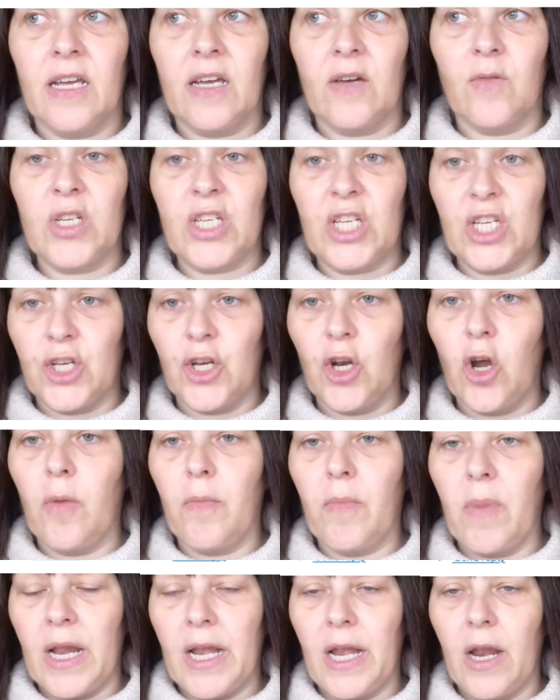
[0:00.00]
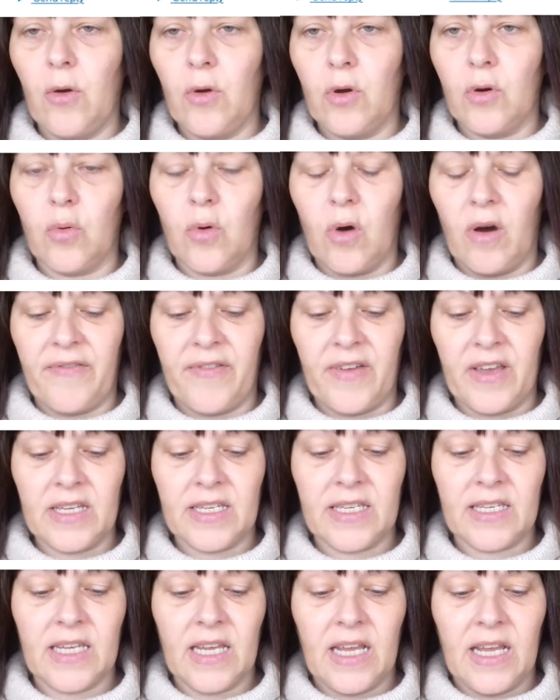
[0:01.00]
which is not my local
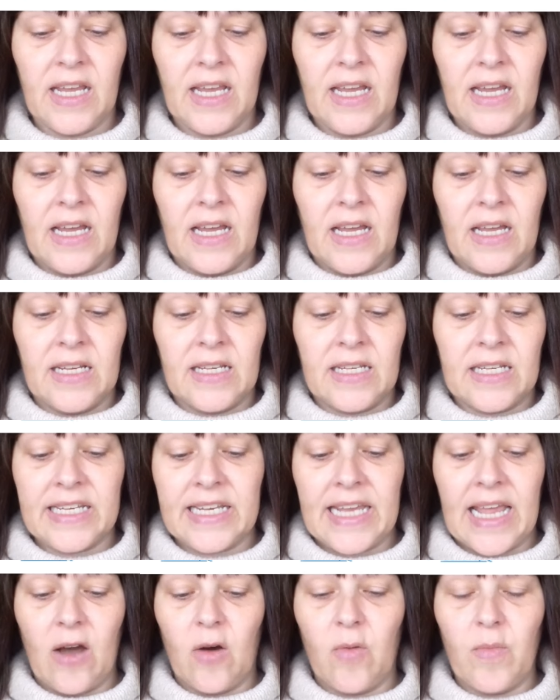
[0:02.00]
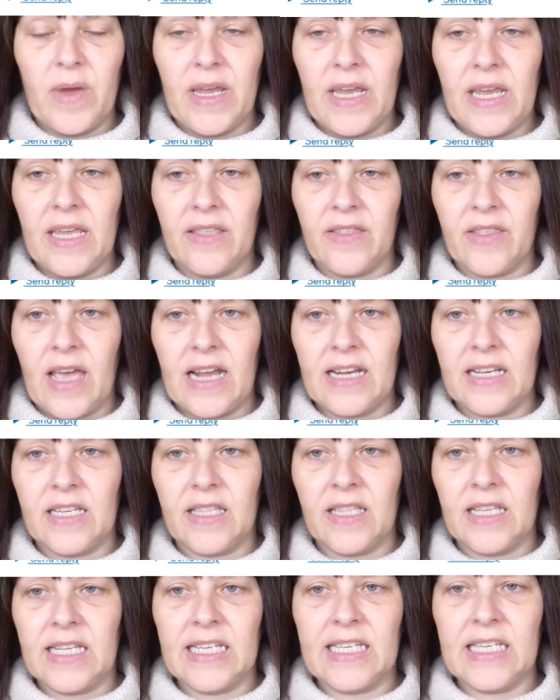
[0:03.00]
office, to tell me that
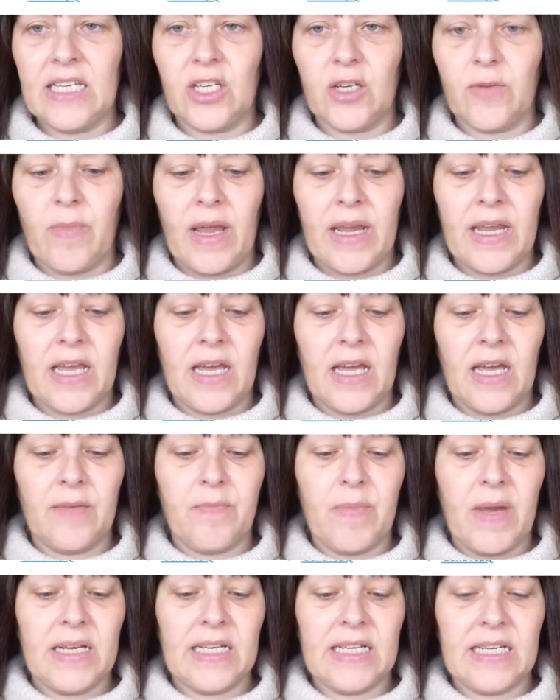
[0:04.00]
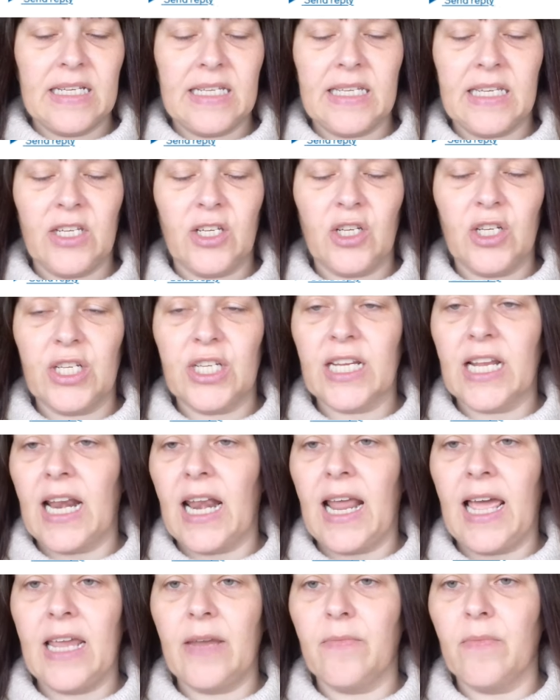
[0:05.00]
the decision maker had made a decision to
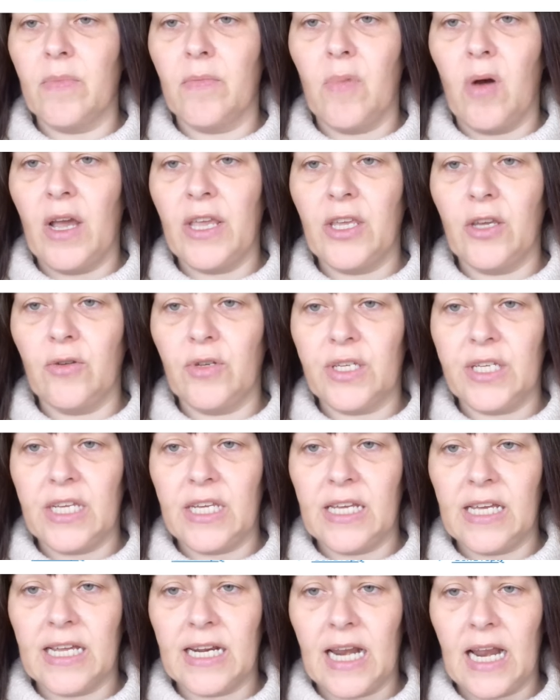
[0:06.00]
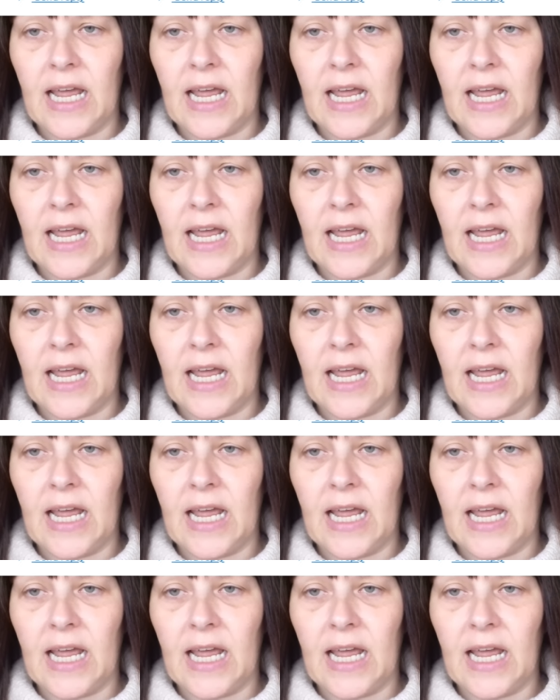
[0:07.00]
claim my UC